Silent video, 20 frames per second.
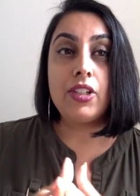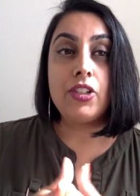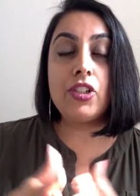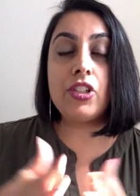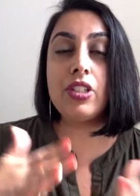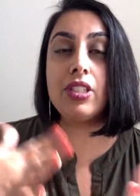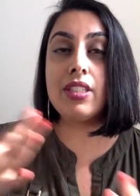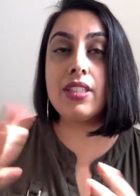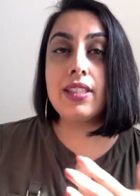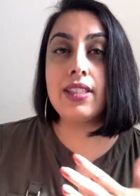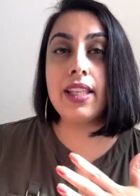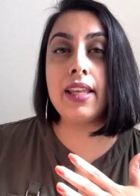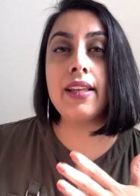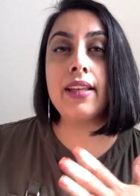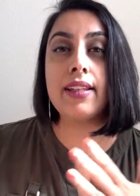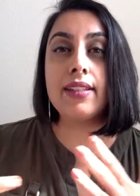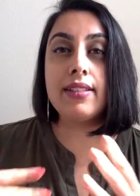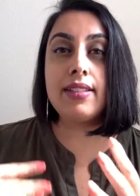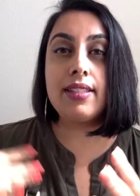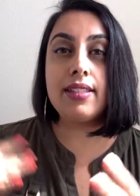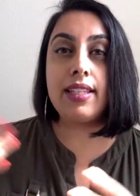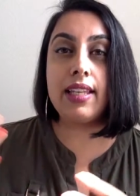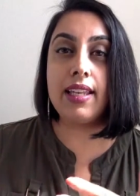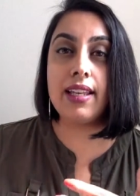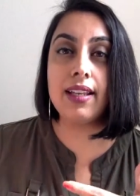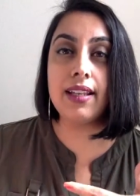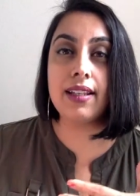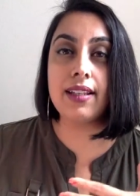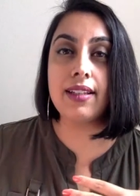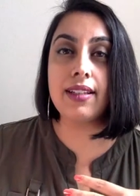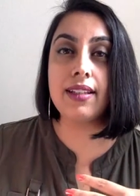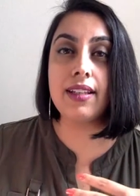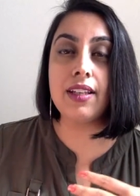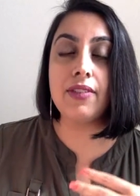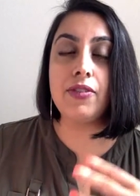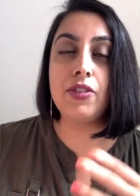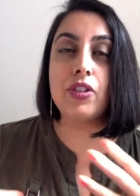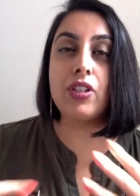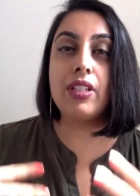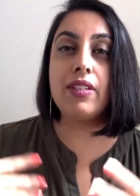Just think and seek
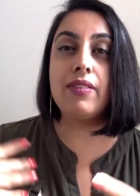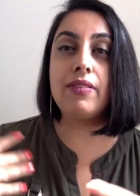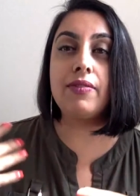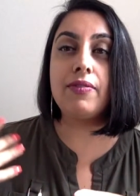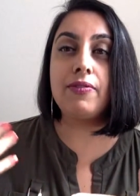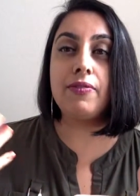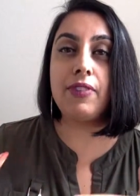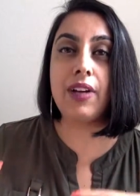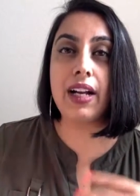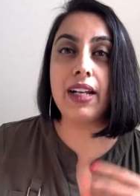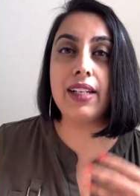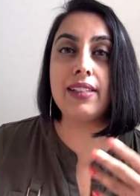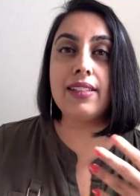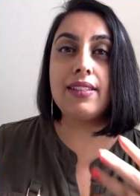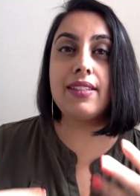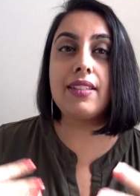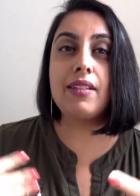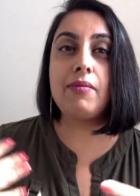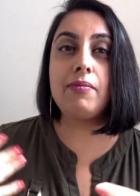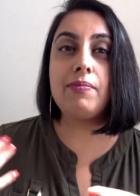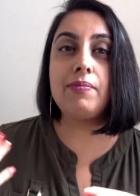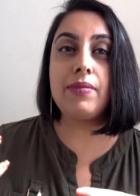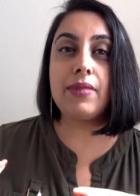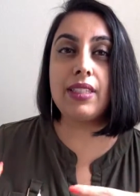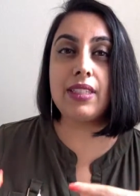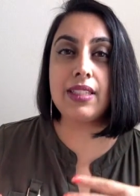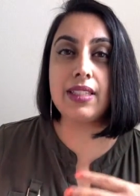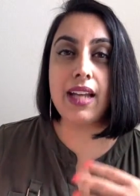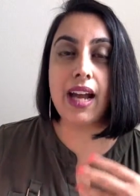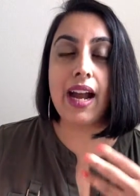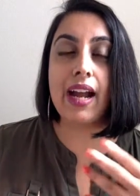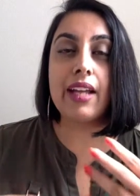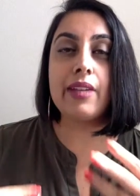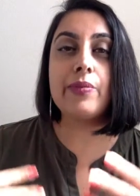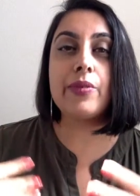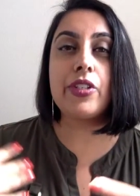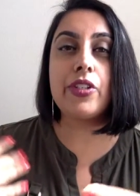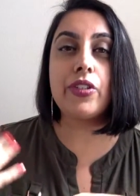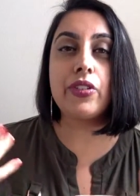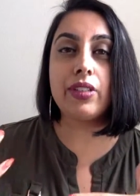if you can find some
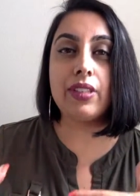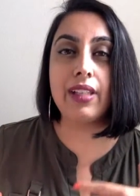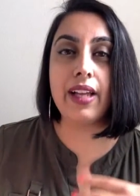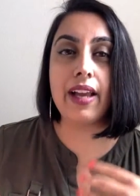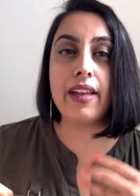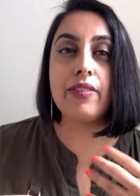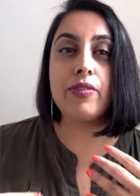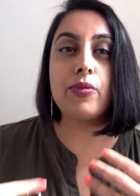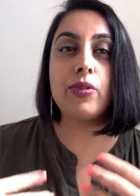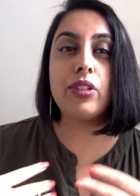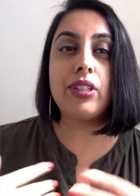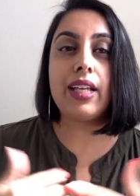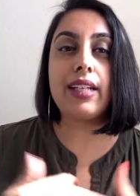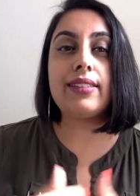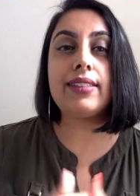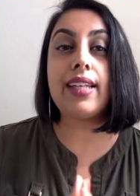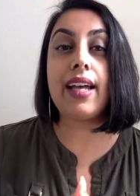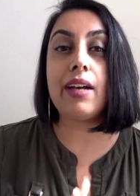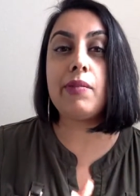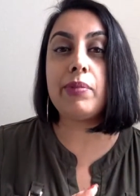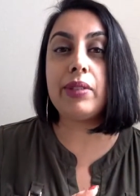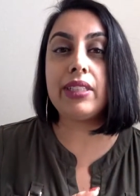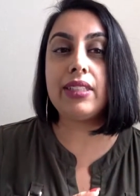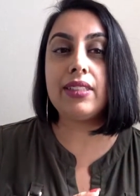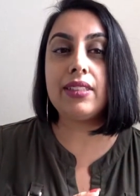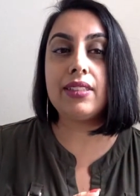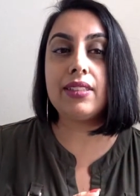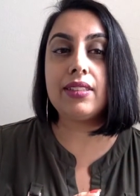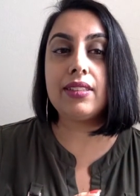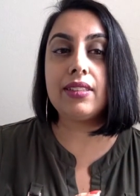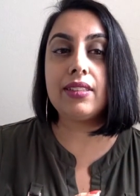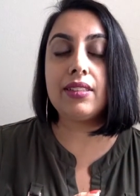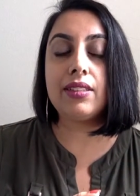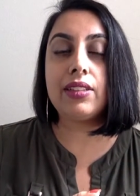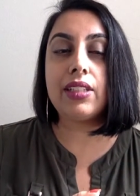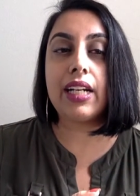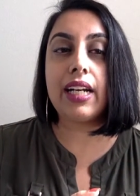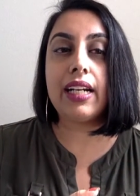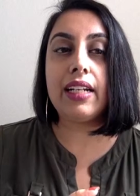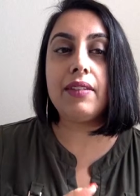times in your life where that's happened,
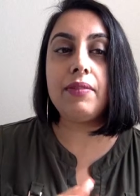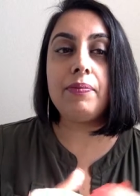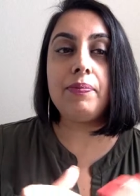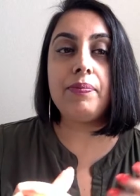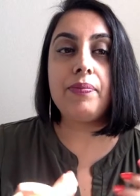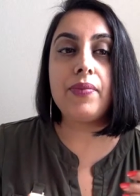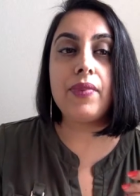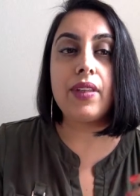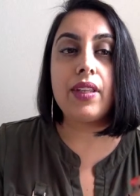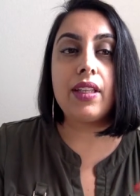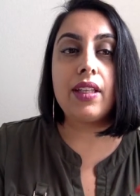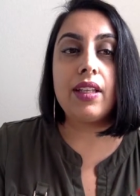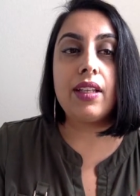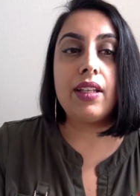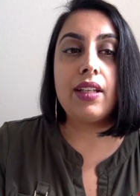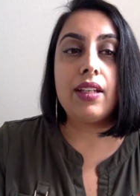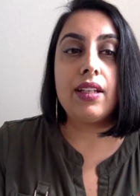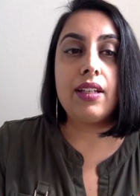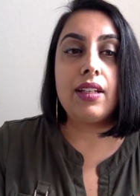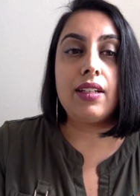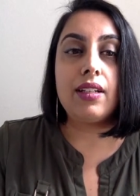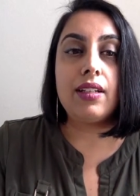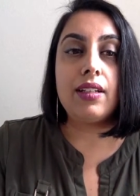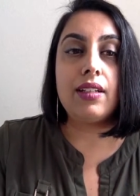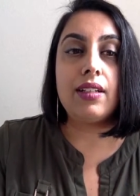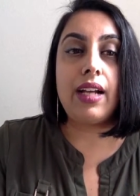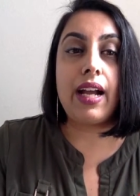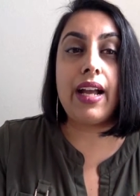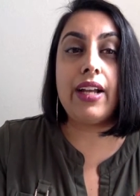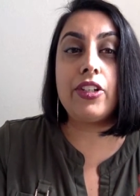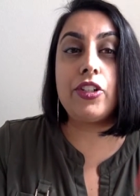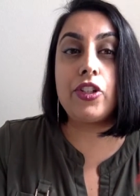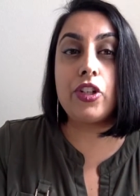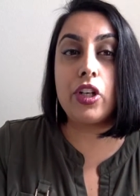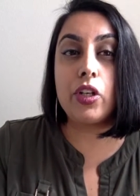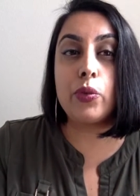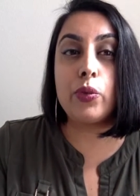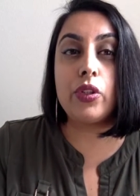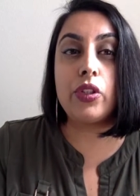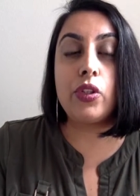okay? I had
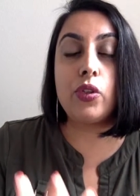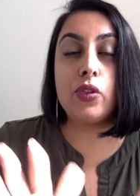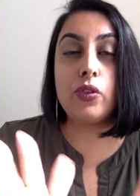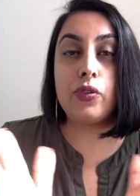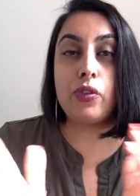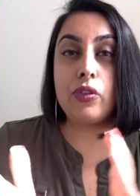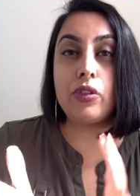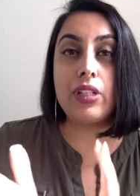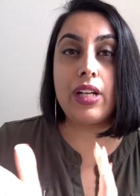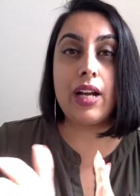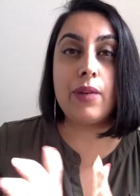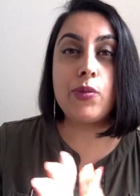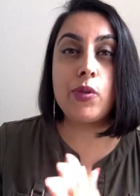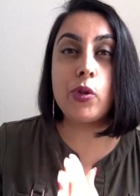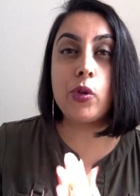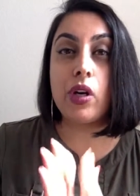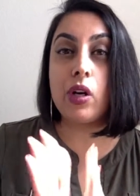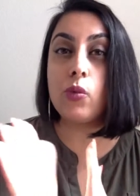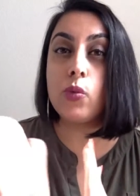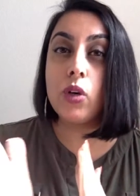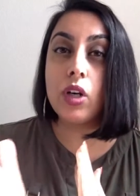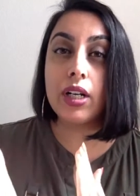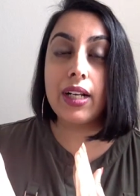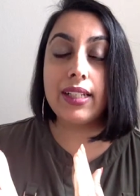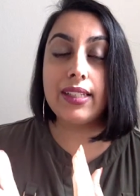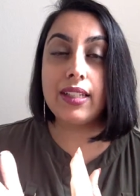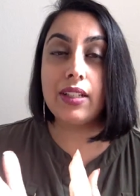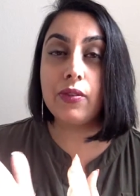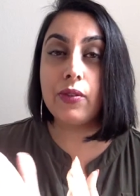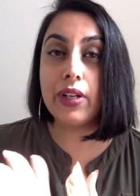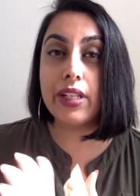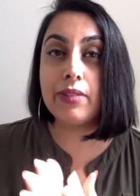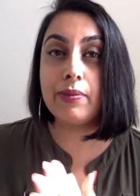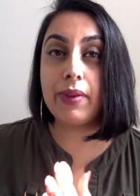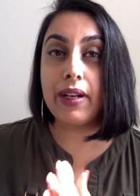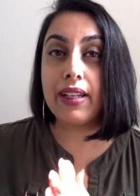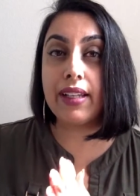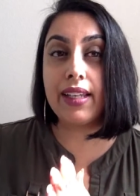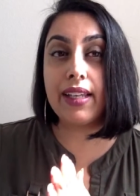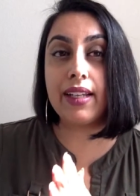shared with you a few times, at work I didn't raise
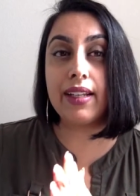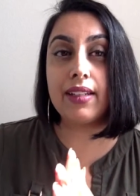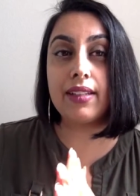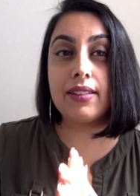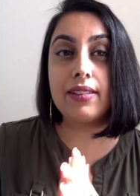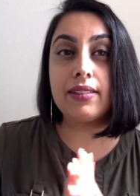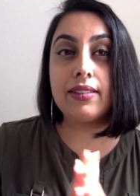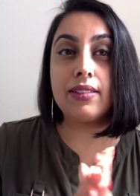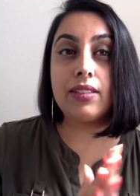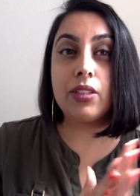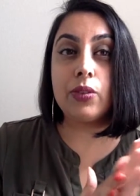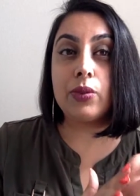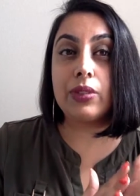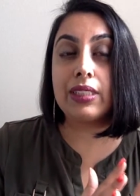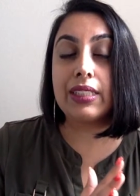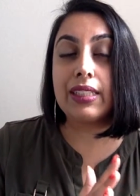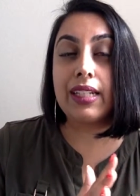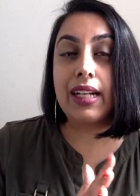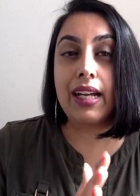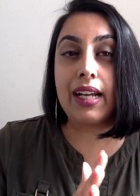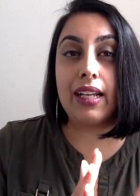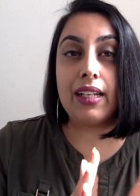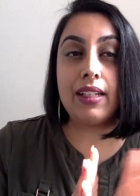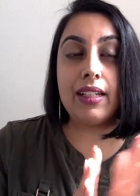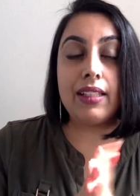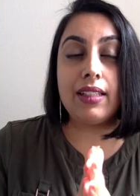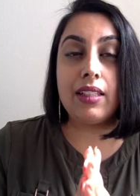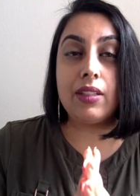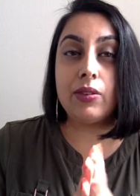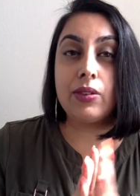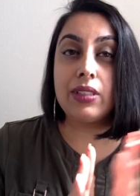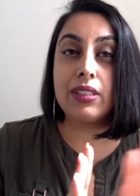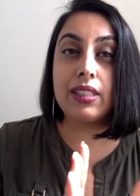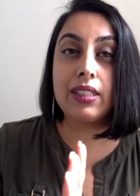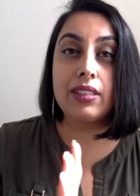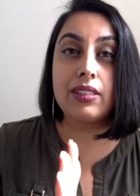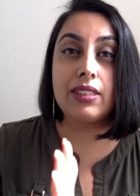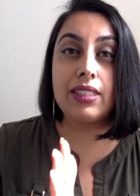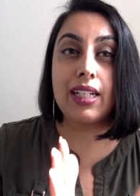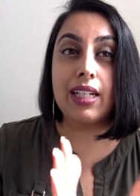my hand. There was a guy, and then there was
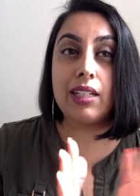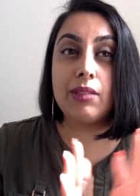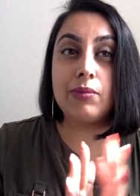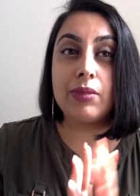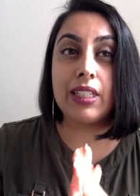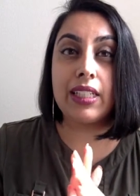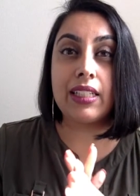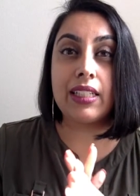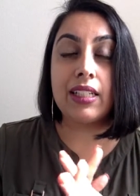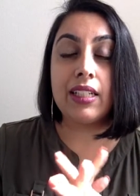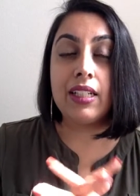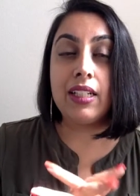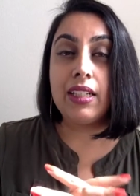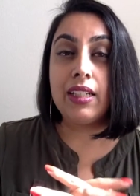another time, like,